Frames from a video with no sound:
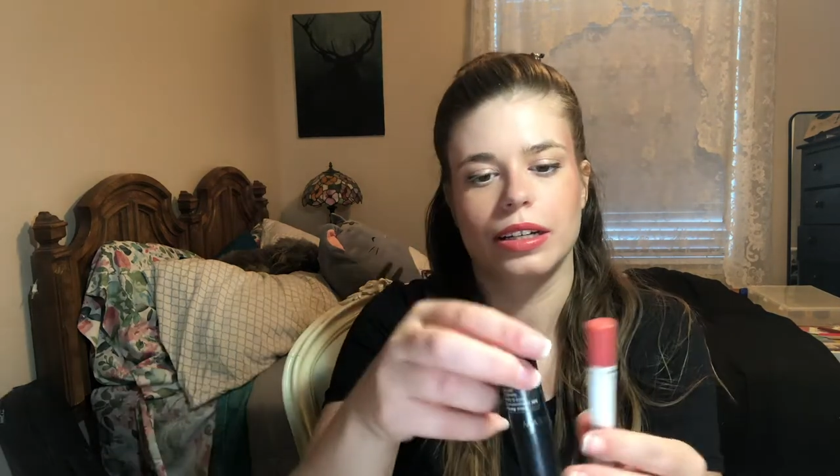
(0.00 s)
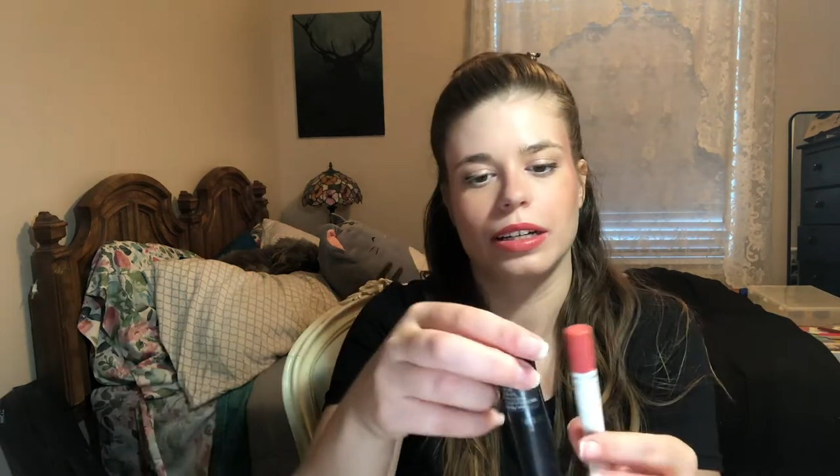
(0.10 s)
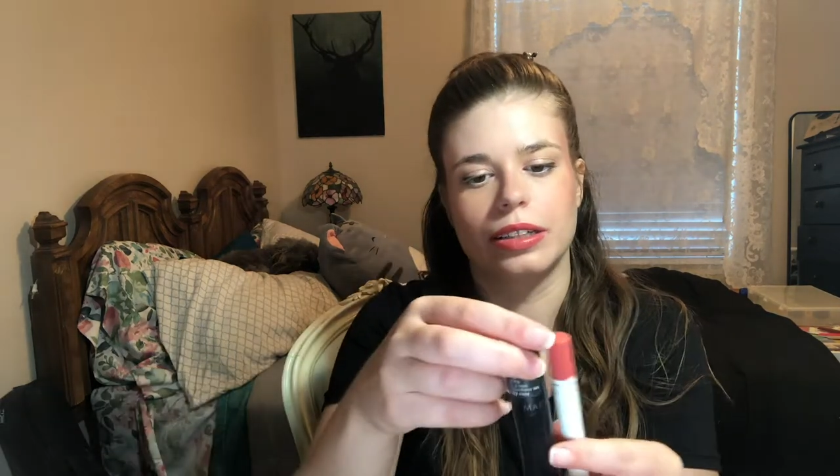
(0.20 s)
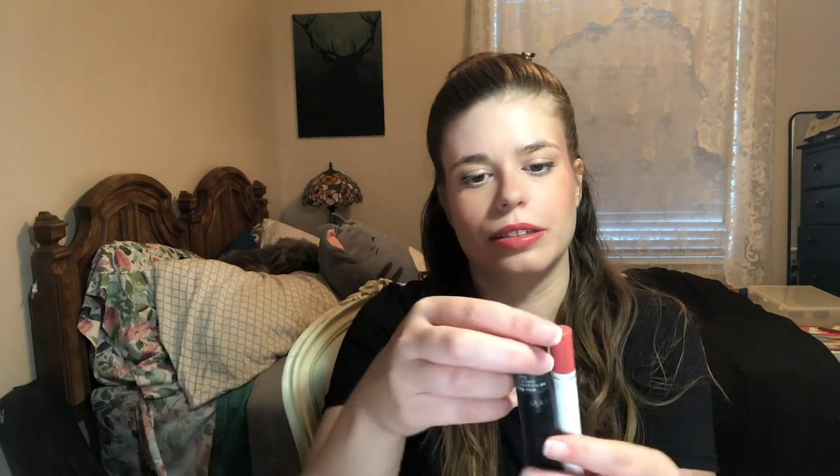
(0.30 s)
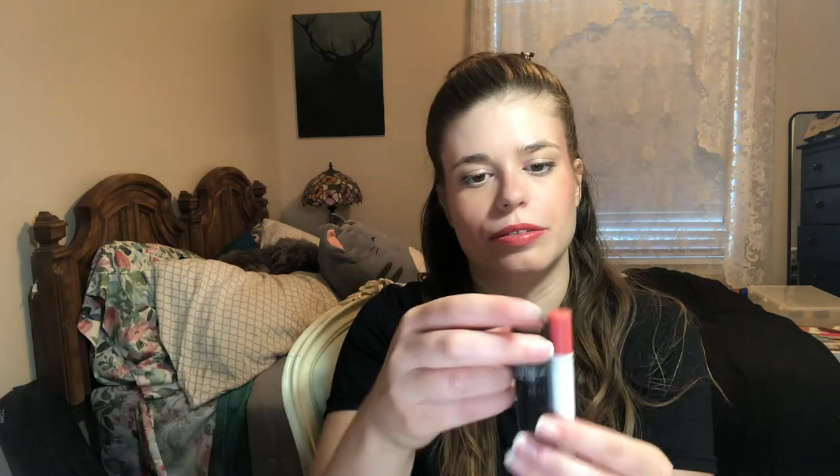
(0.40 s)

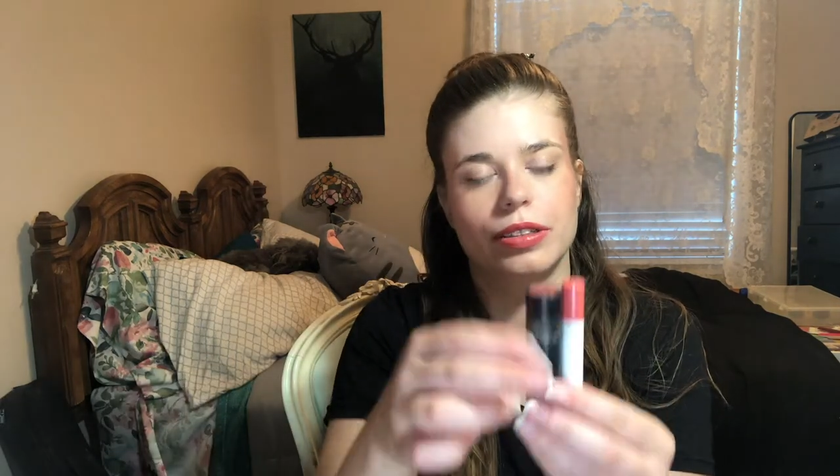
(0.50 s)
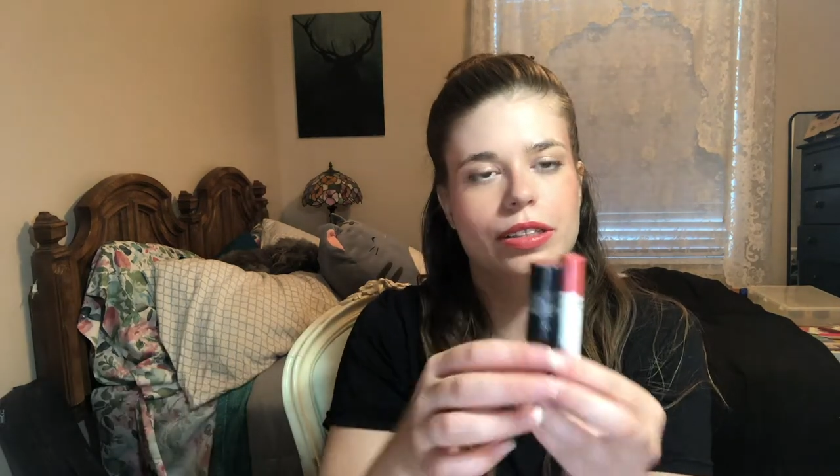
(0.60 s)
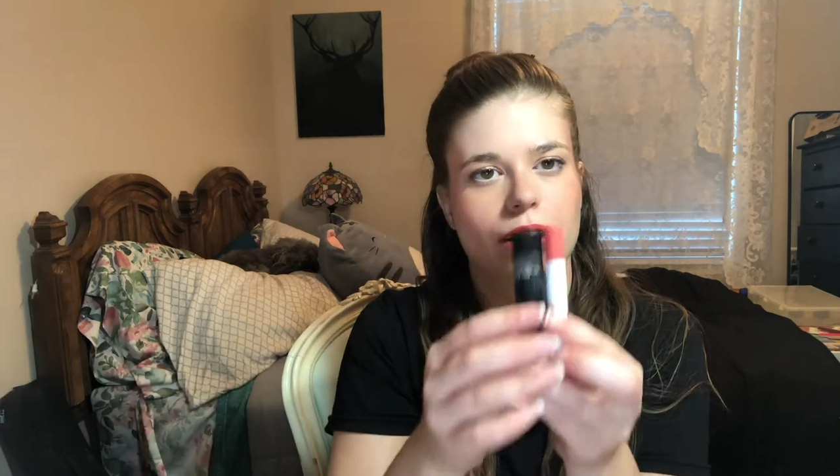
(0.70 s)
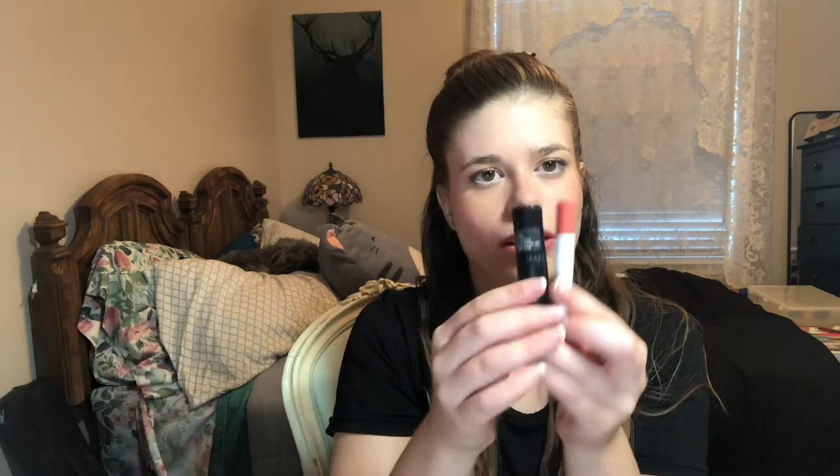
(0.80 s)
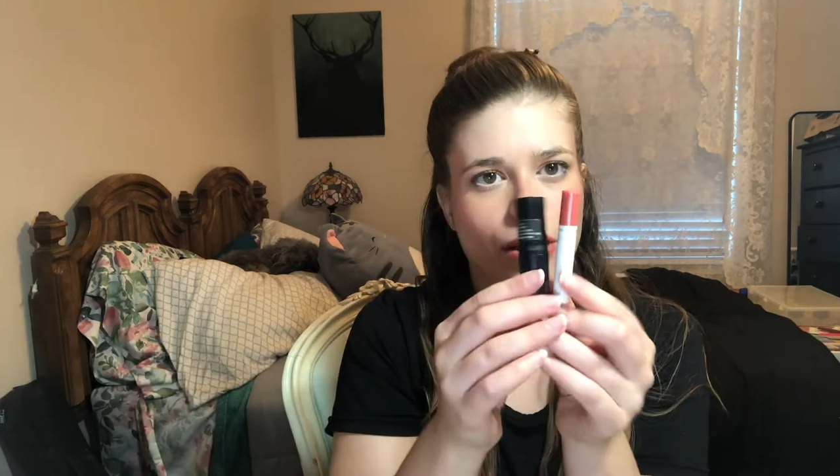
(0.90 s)
kind of
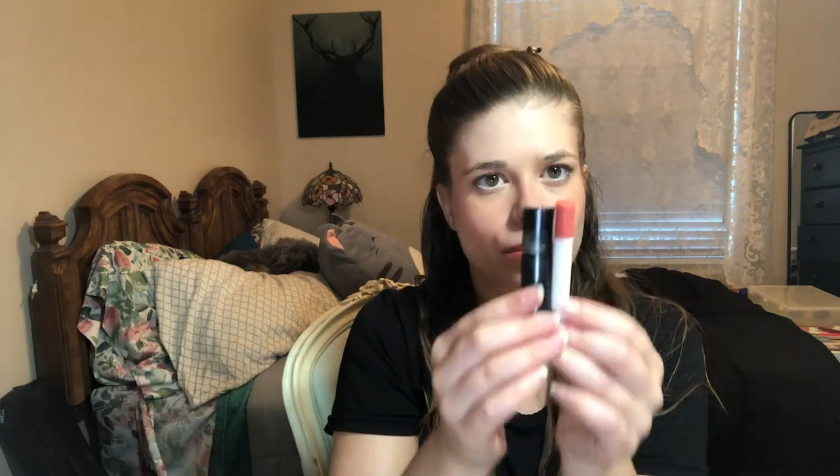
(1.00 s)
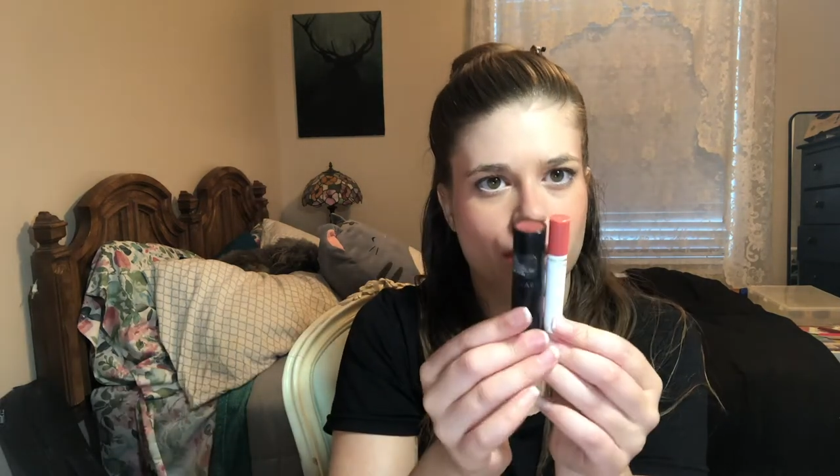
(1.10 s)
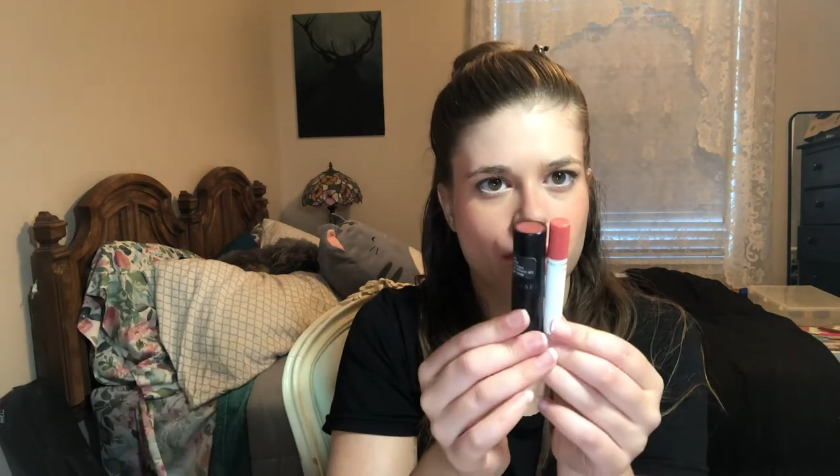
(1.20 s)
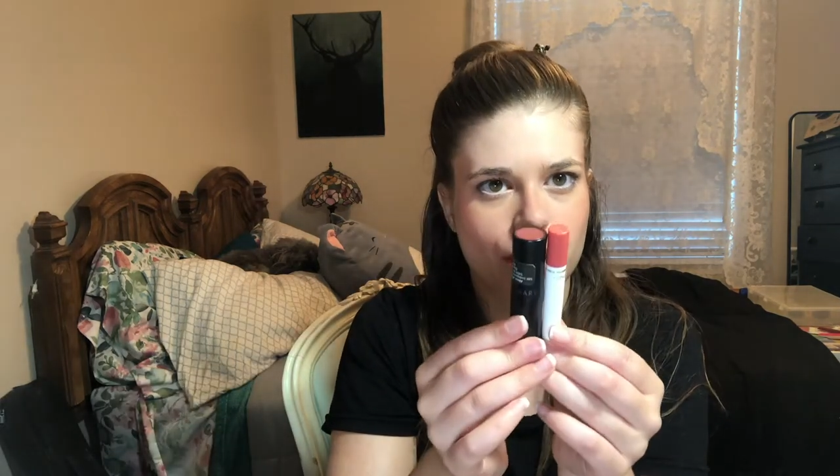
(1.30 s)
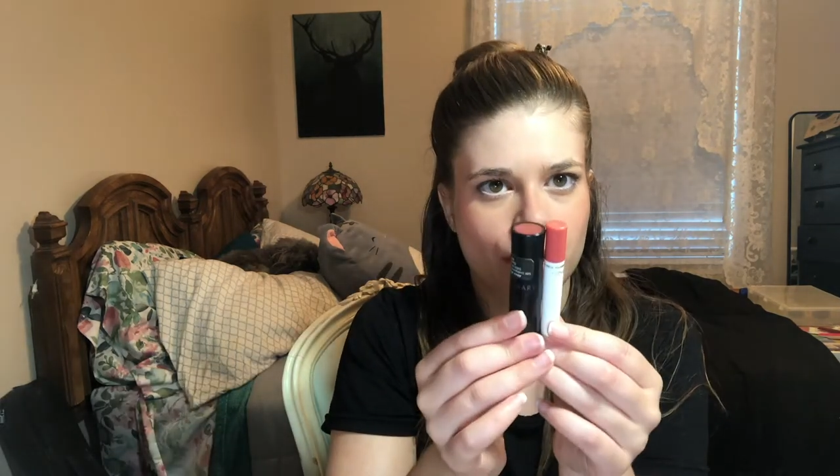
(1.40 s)
lip
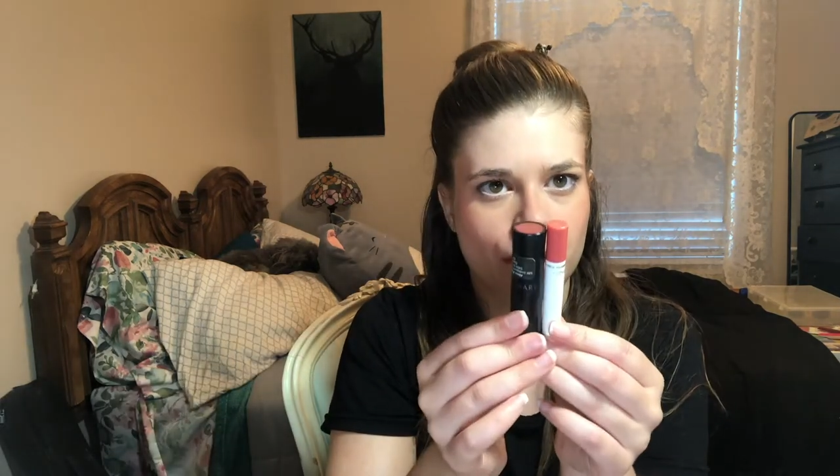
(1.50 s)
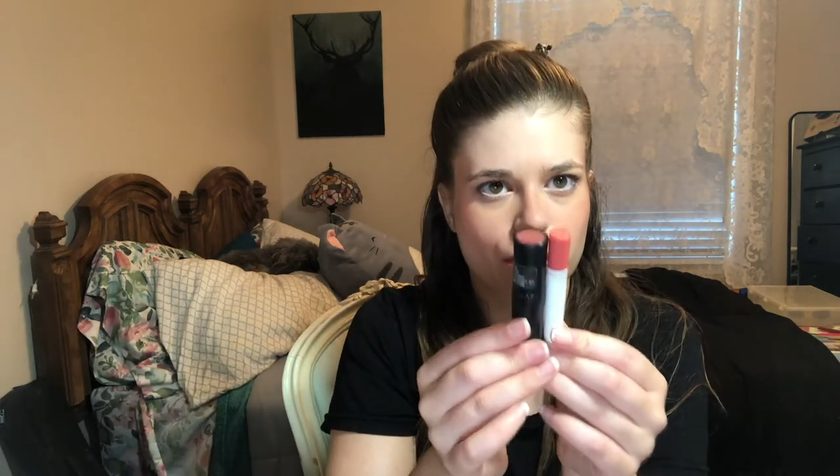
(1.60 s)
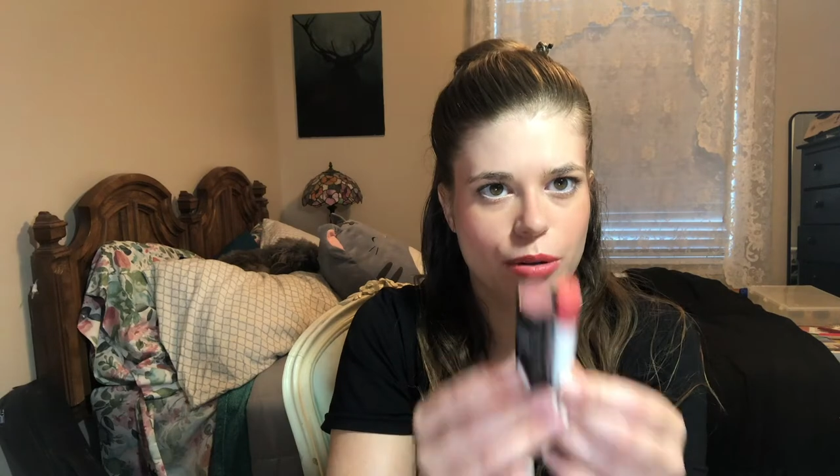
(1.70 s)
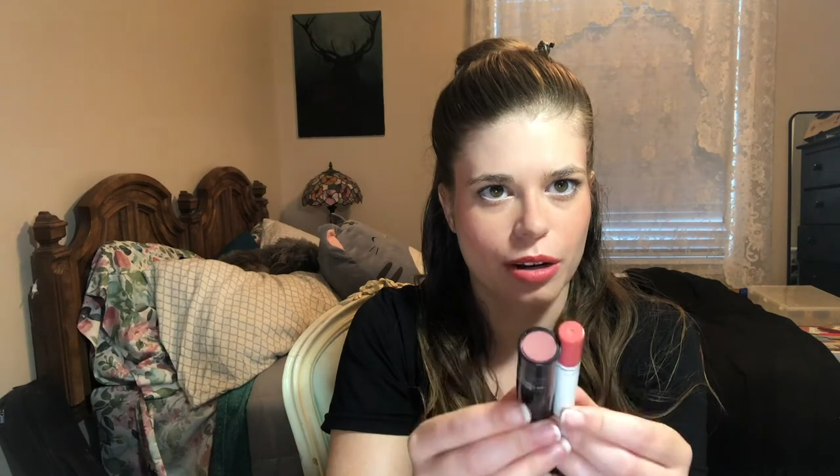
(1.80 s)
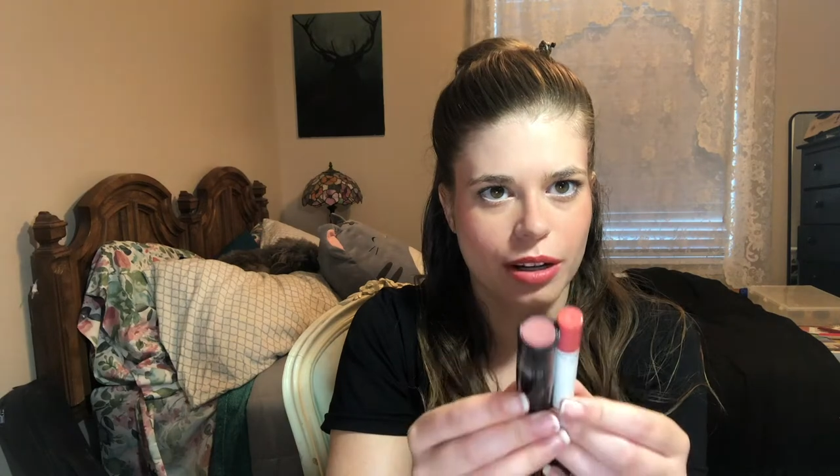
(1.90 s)

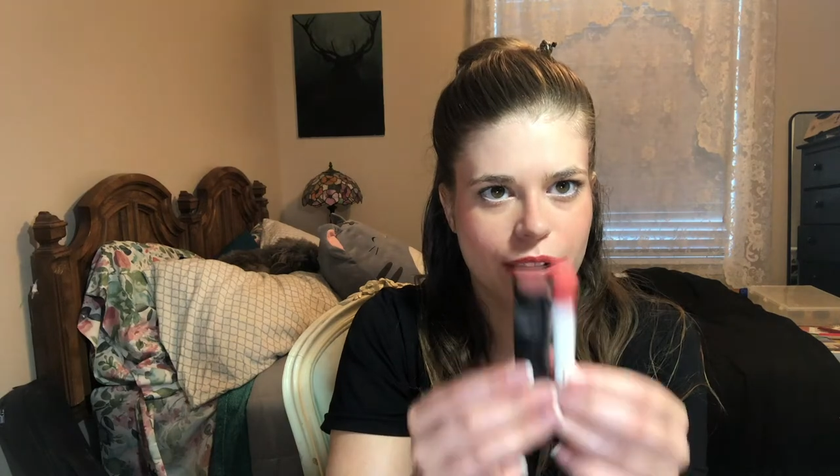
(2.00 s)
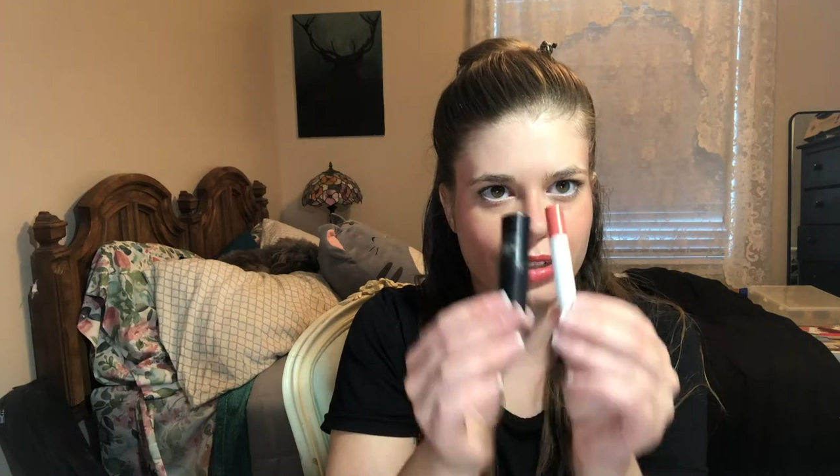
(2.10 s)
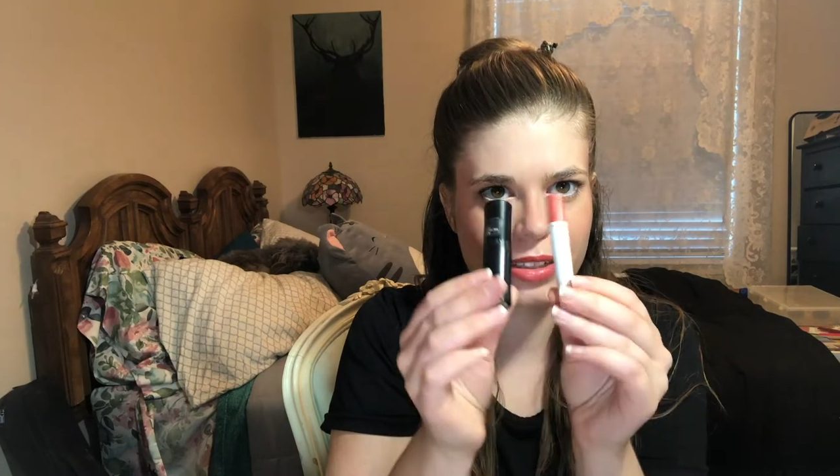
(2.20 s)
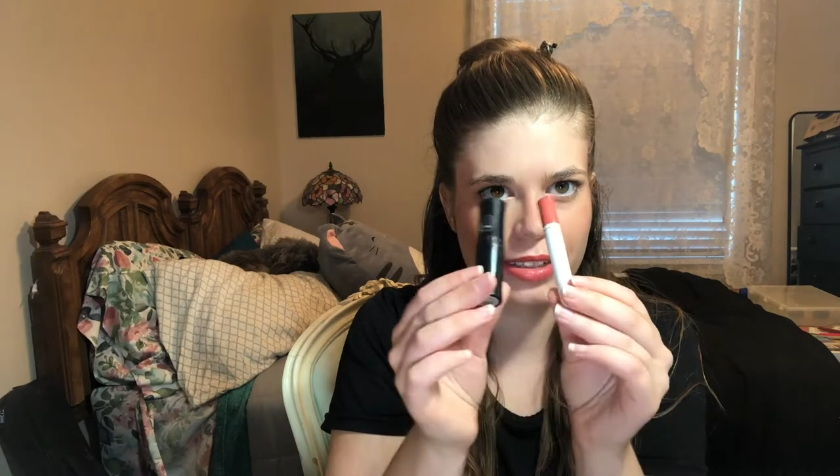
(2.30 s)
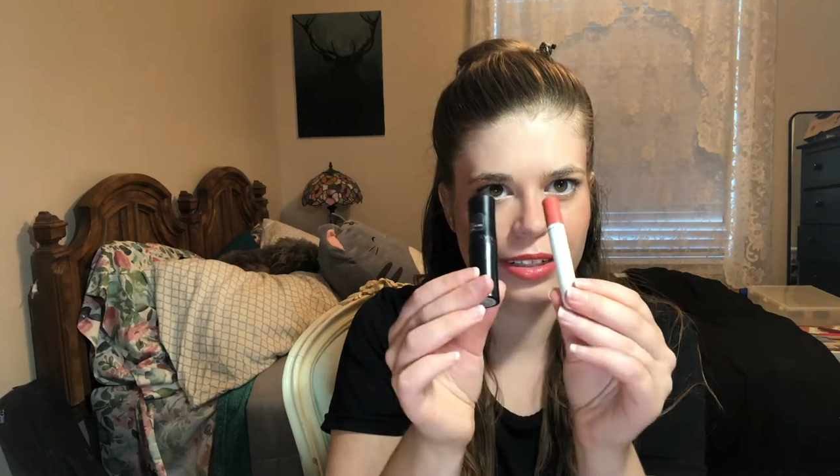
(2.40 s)

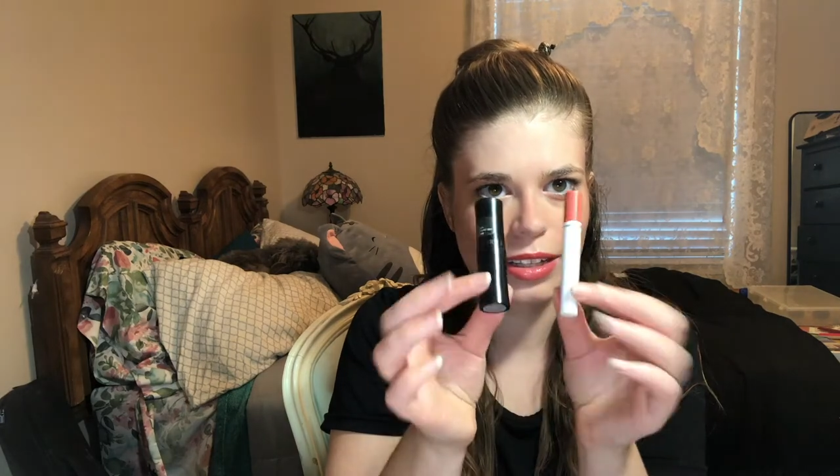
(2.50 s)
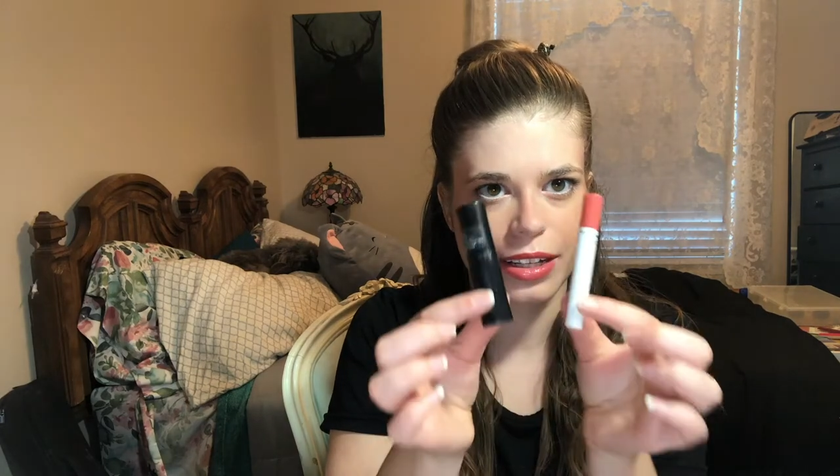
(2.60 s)
product.